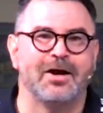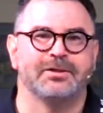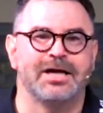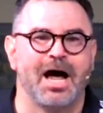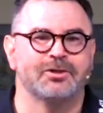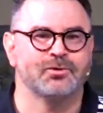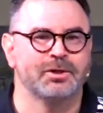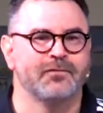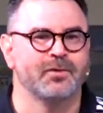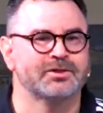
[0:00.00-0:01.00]
their
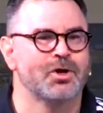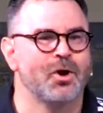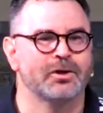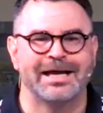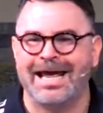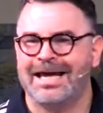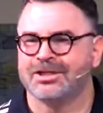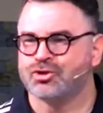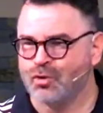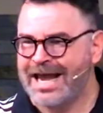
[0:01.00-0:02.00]
doctrine of what's called
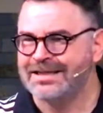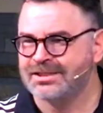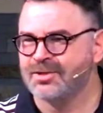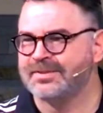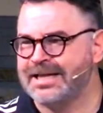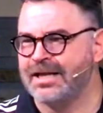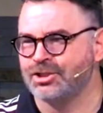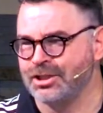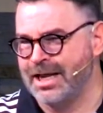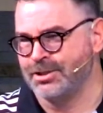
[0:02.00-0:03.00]

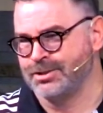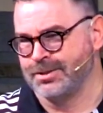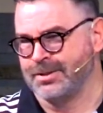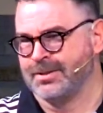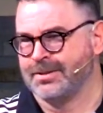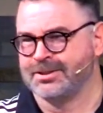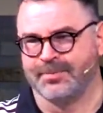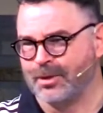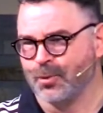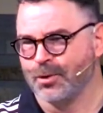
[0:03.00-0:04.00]
transubstantiation.
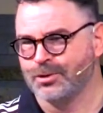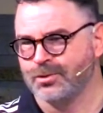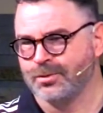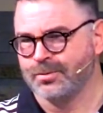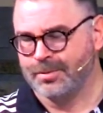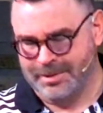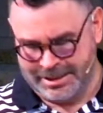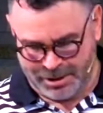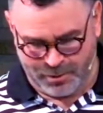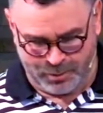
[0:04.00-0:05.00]
It's a big word. You don't
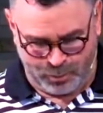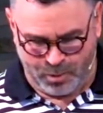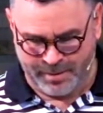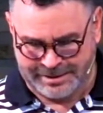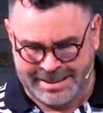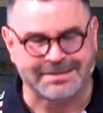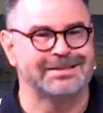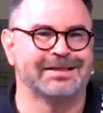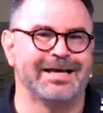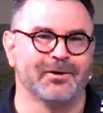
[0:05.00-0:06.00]
need to know it. We won't be
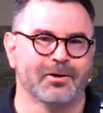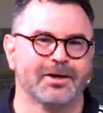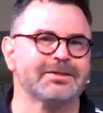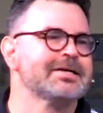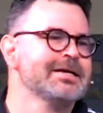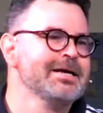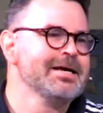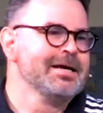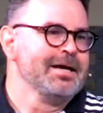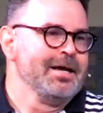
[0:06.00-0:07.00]
tested later on it.
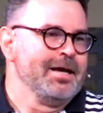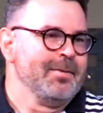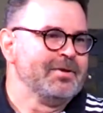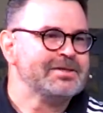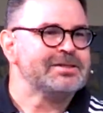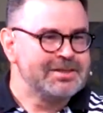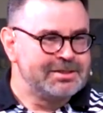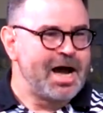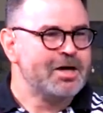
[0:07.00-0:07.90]
But this is the